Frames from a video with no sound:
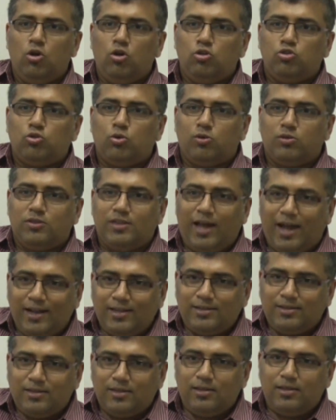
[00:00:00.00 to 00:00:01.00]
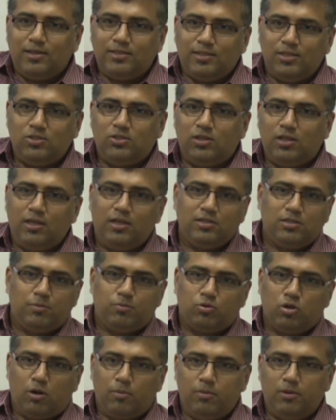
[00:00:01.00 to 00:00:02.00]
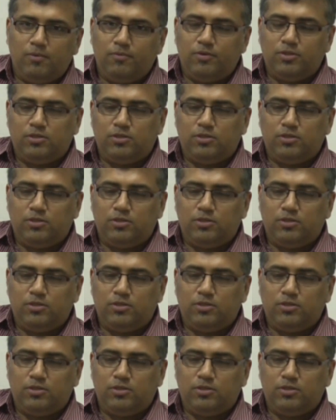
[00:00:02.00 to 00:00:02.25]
So that essentially is a problem